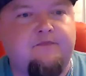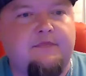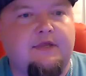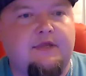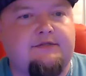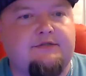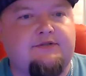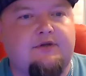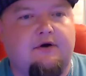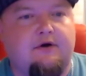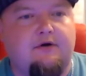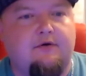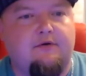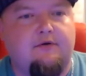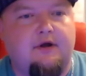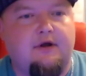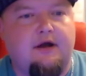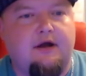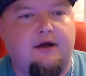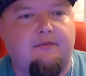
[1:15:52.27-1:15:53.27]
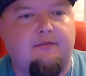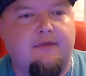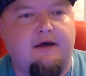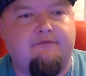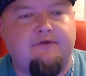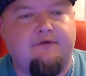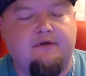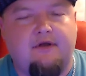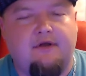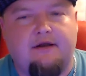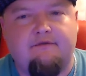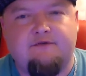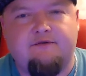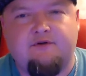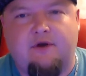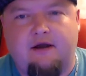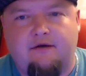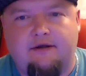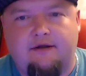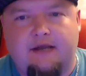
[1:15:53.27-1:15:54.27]
And so um, after a lot of
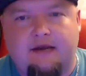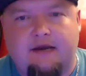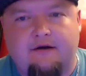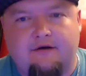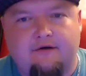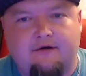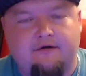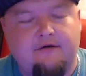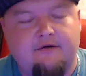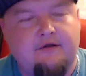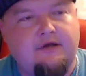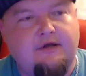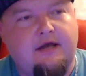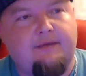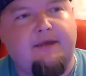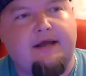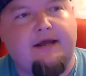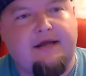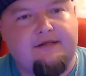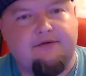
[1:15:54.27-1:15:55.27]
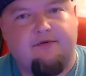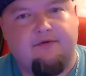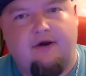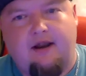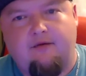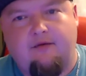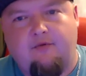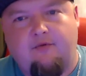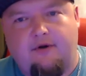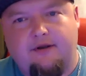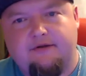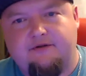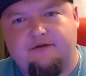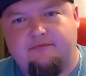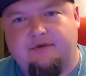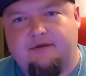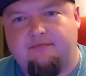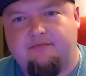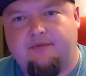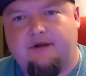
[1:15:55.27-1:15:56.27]
trial and error, I mean, I got to where I wanted to
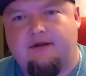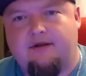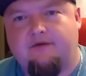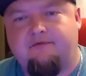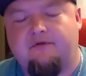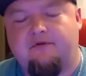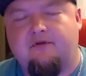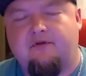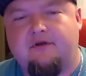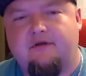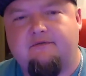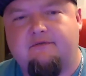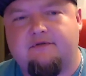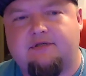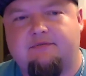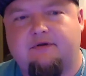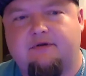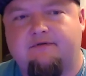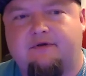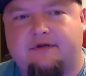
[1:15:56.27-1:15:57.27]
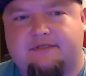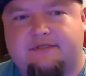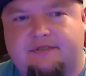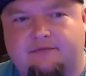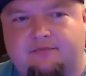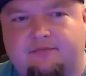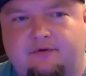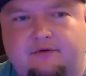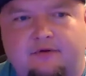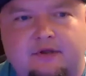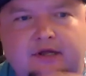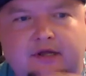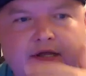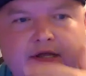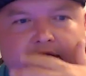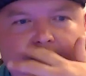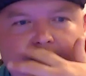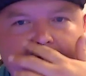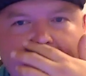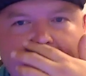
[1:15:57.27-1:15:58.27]
be, but if you're looking for something very simple
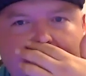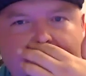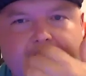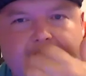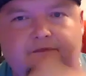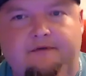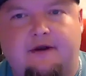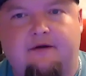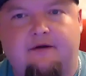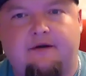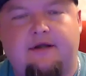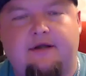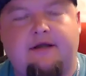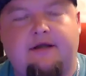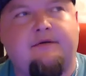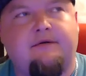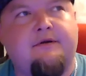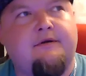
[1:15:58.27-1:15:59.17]
and very